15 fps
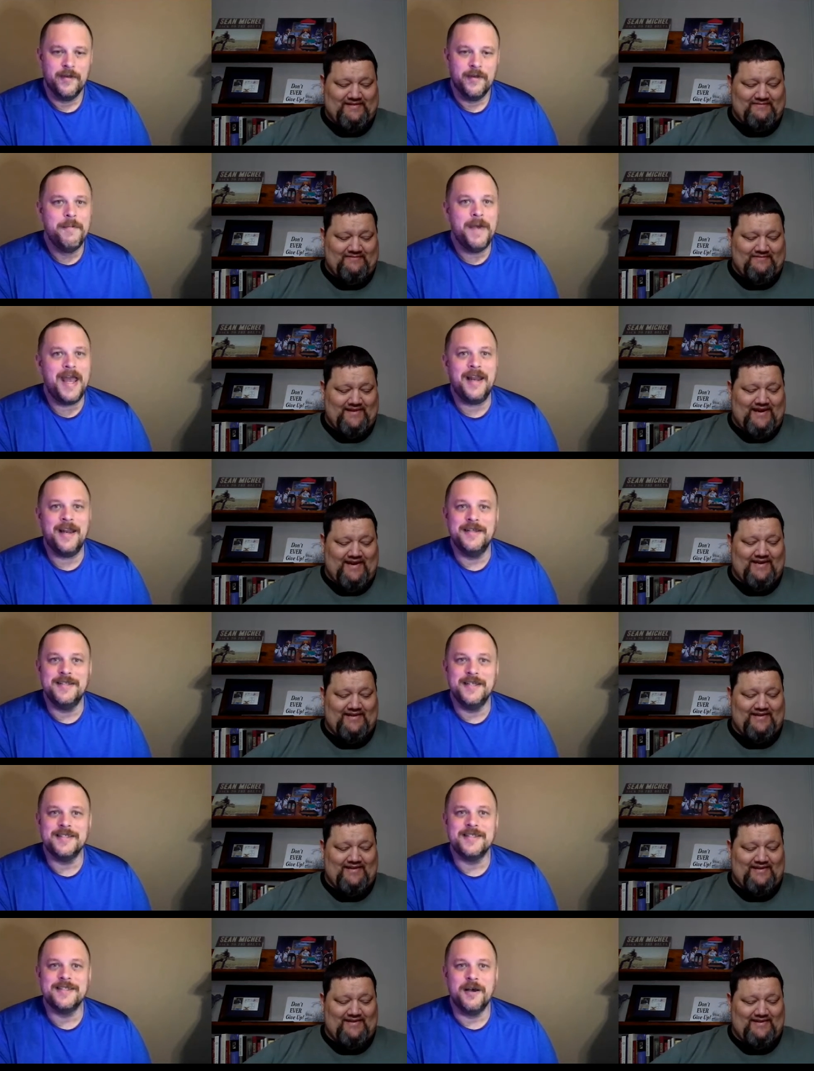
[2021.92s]
Speaker 1: Man,
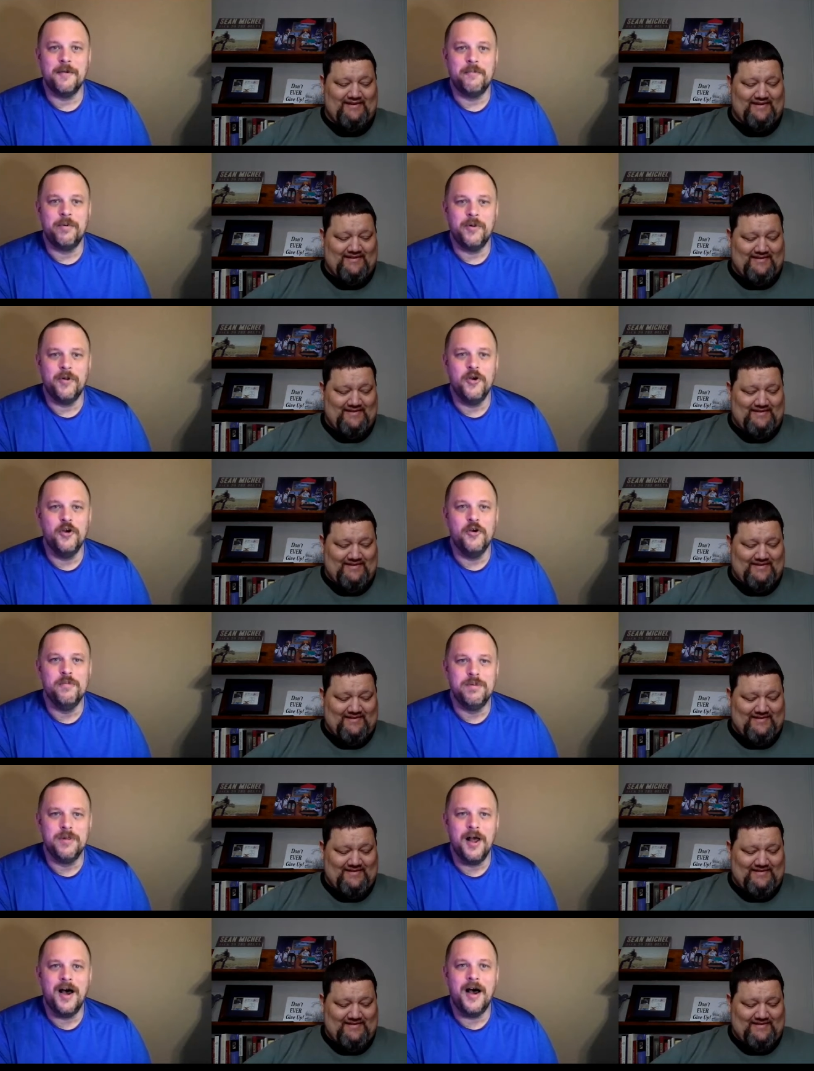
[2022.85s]
this is a blue
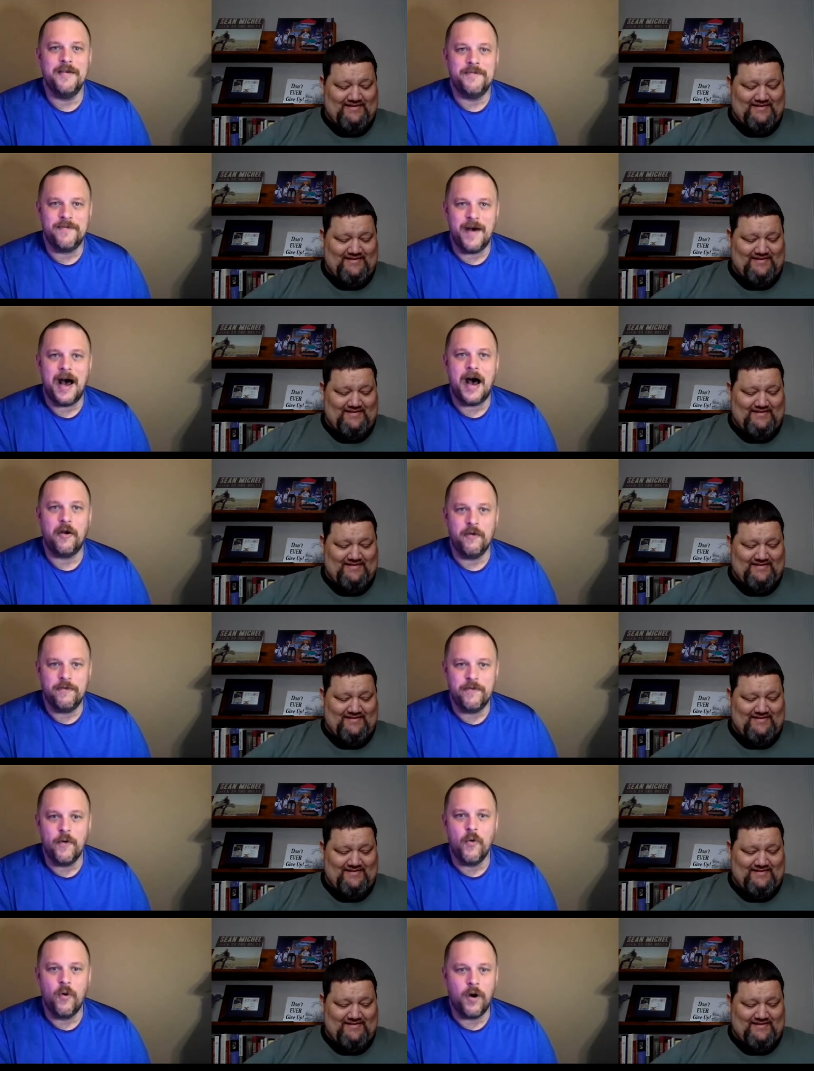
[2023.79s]
blood final
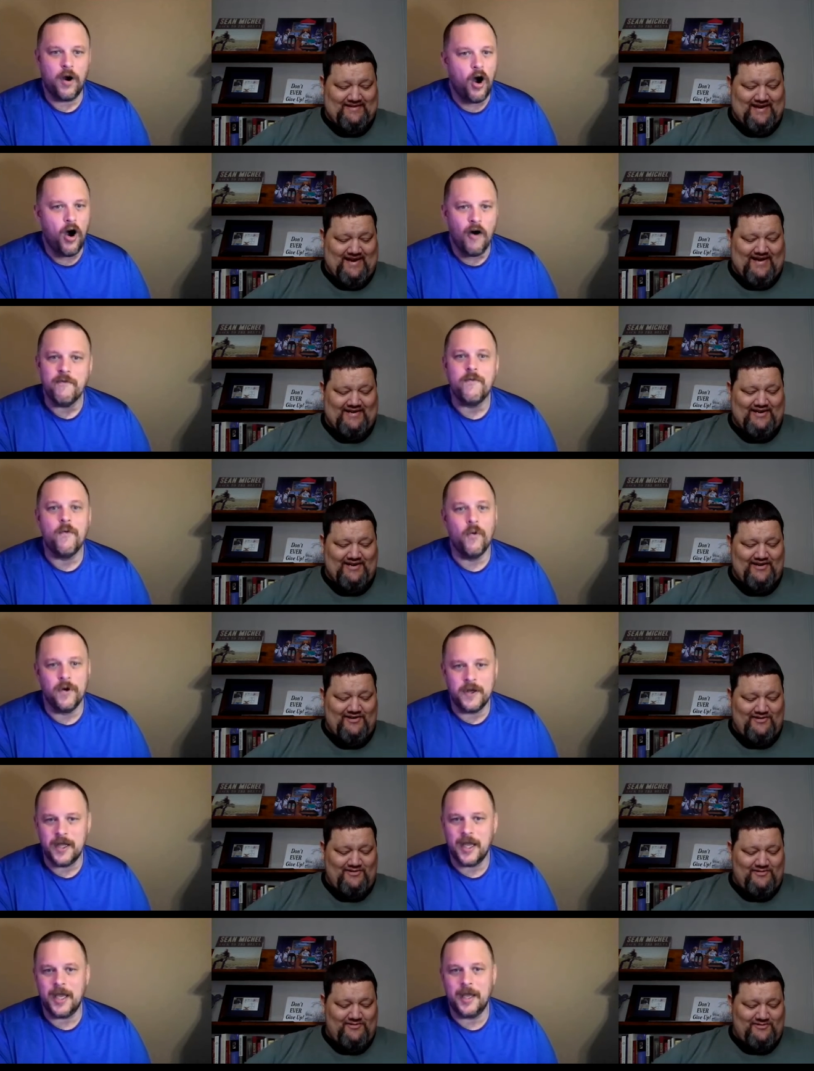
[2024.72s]
four. All
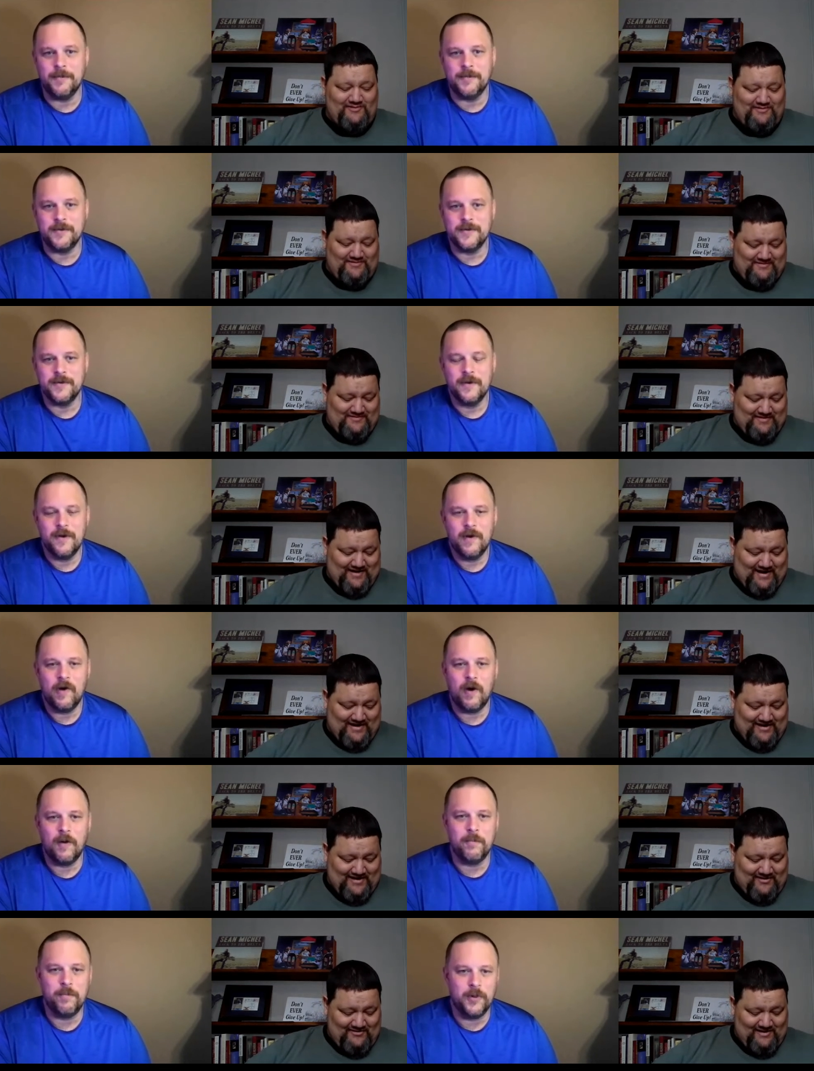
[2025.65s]
four I know,
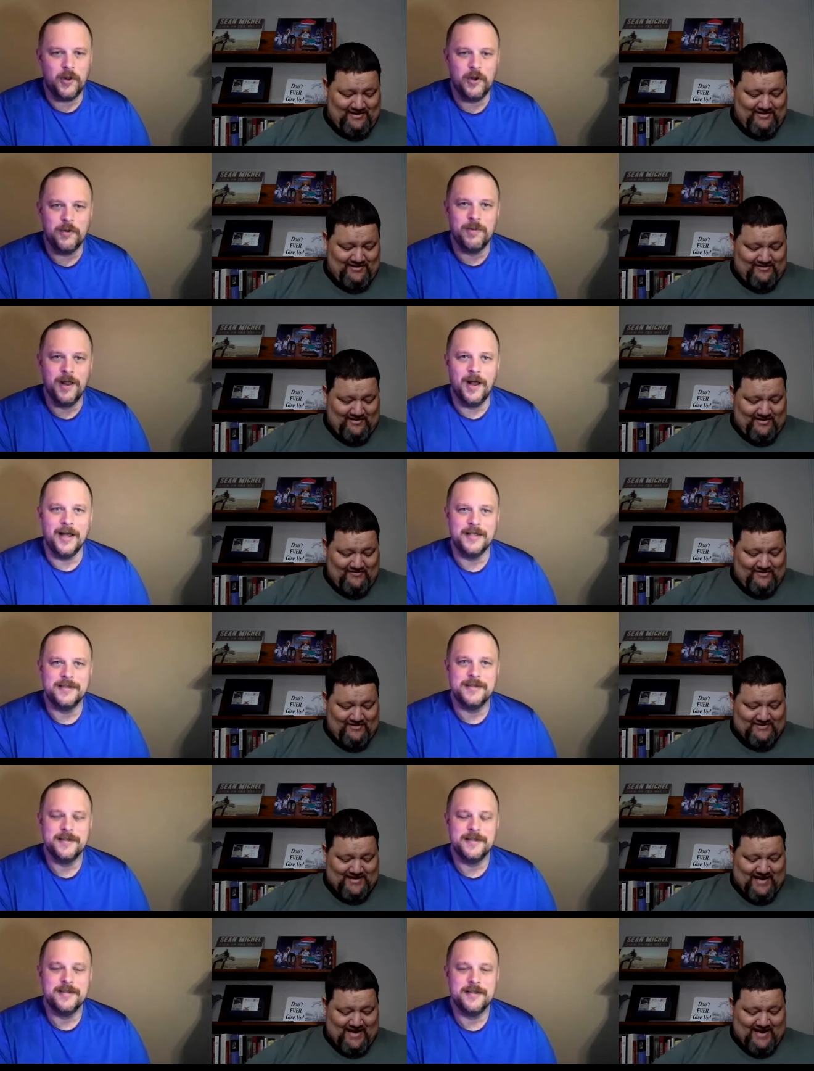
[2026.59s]
are I know neither
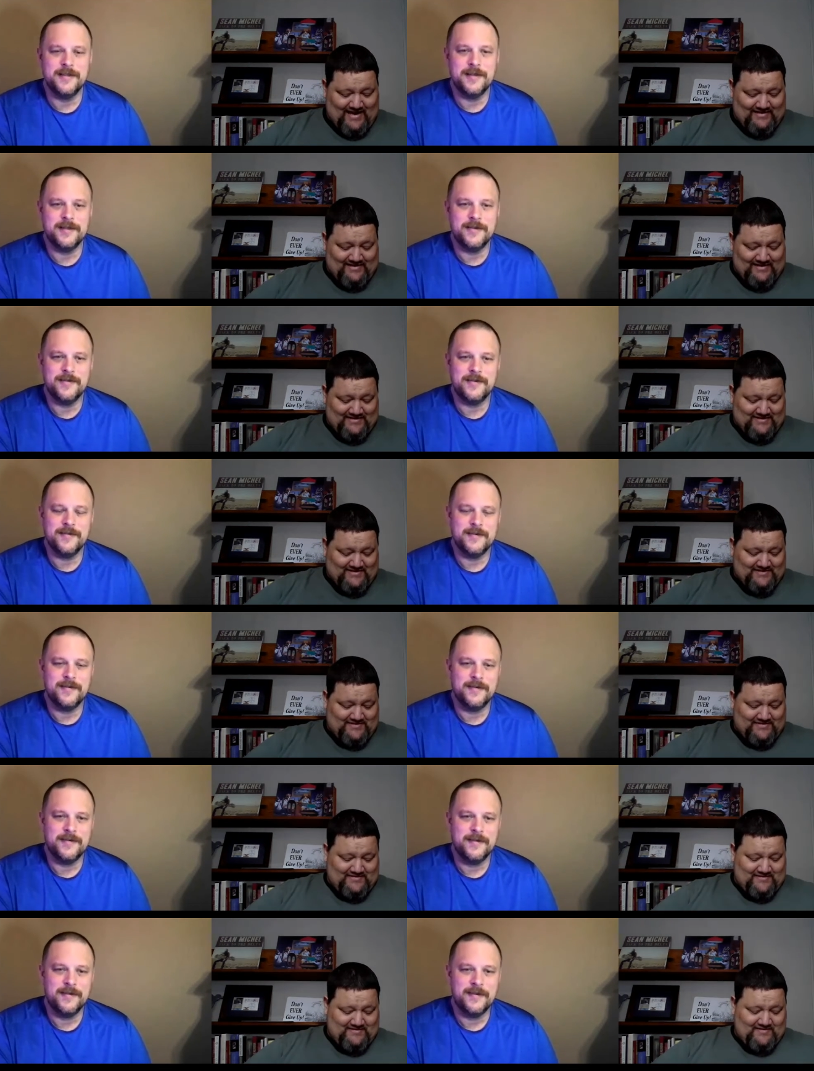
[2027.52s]
Speaker 2: blood. of us had
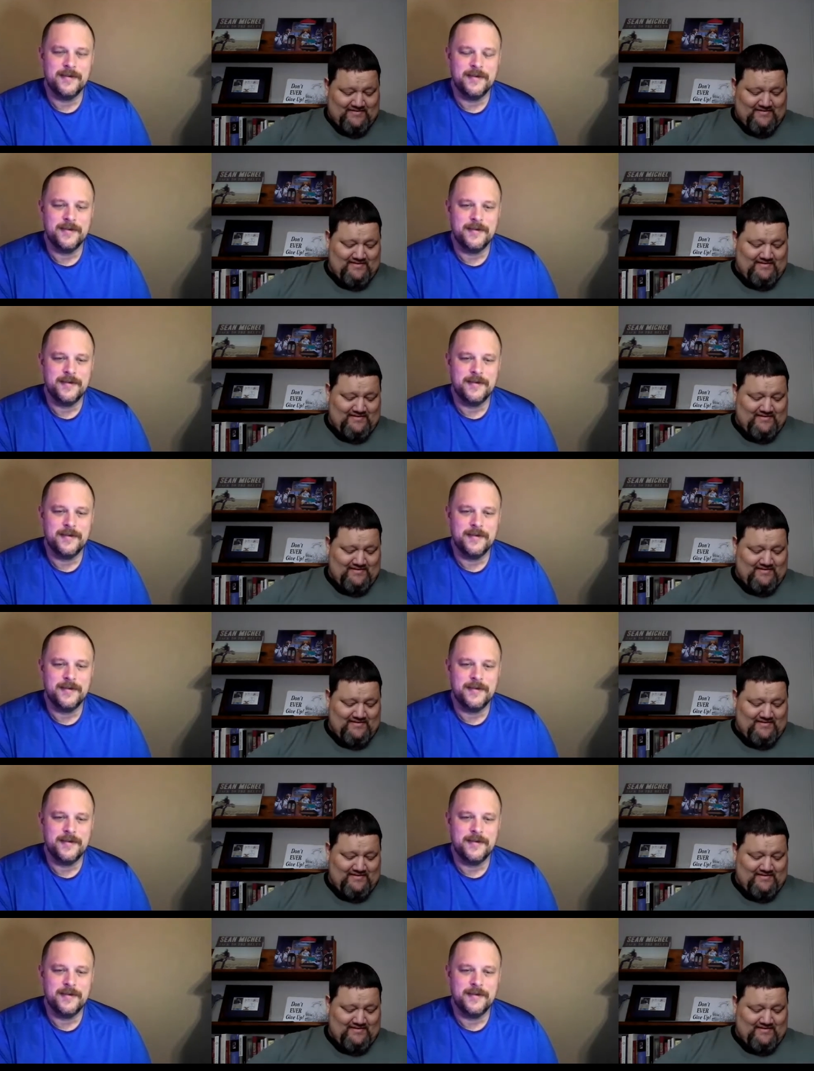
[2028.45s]
this